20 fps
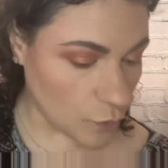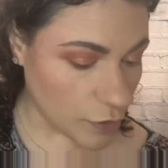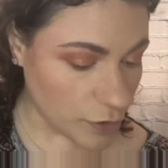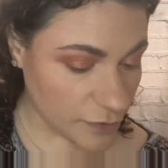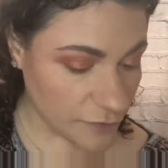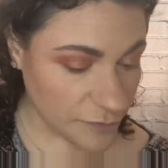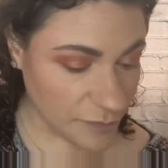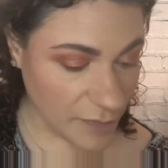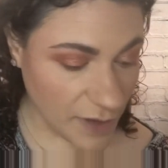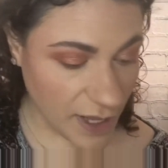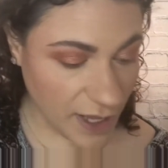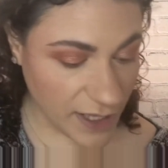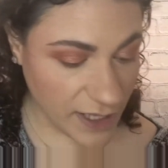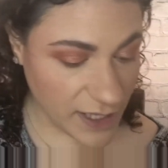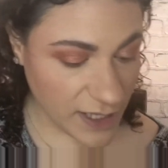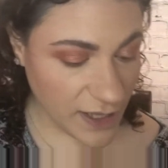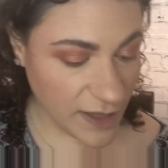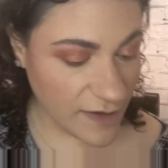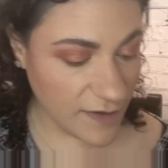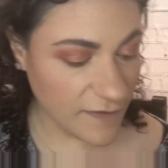of
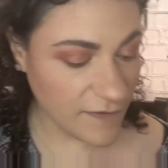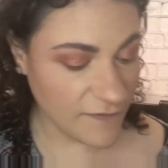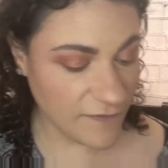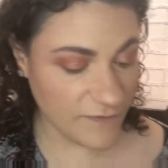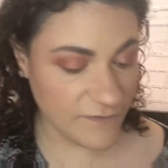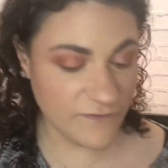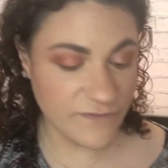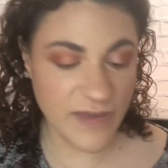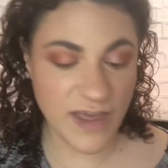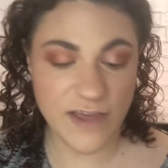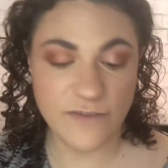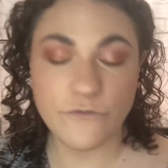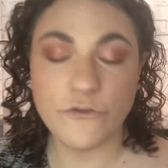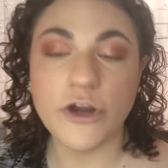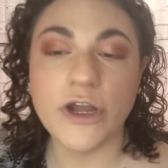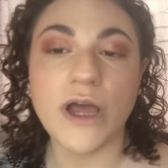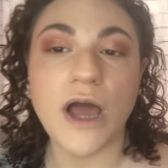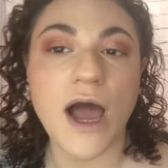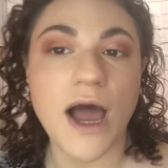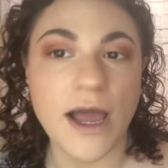my
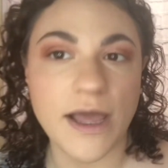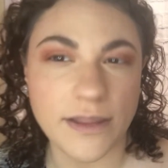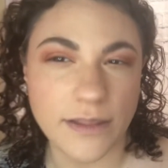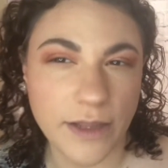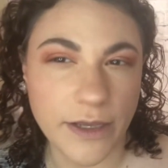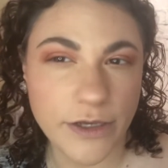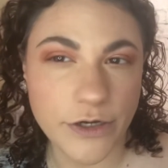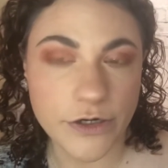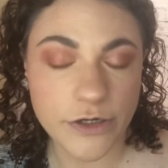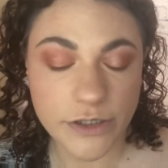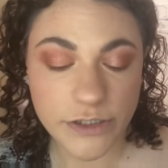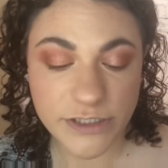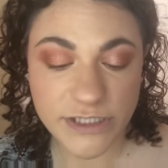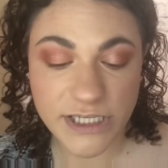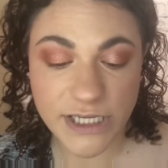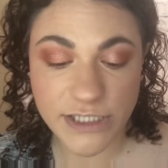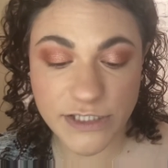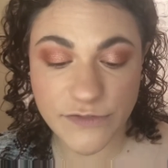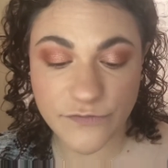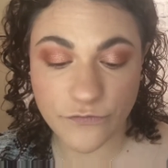favorite highlighters
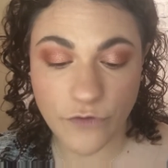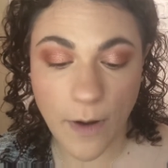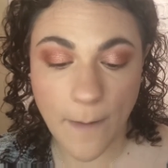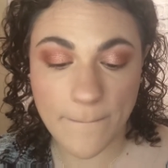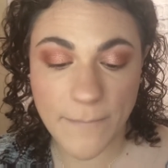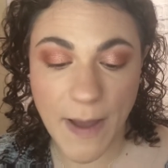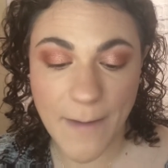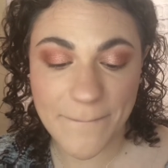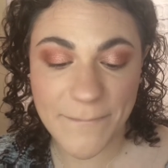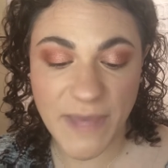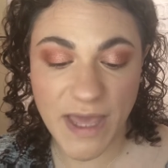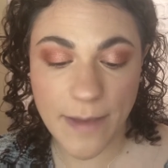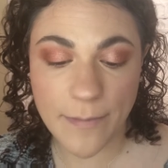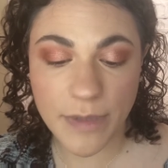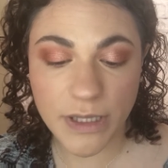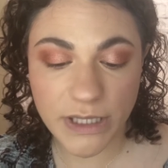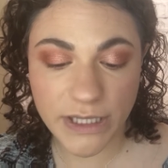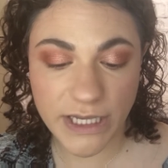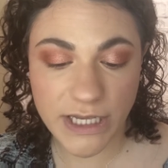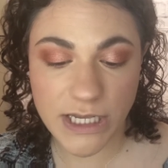is from
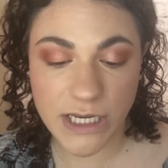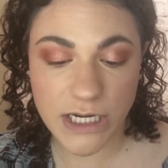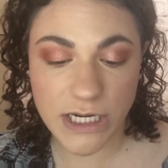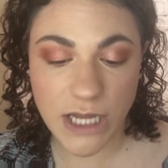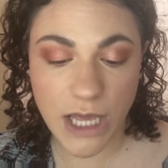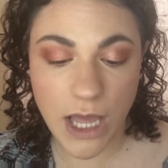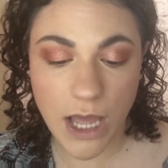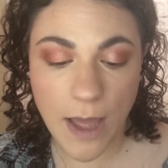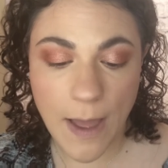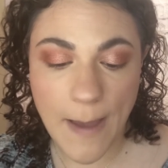Maybelline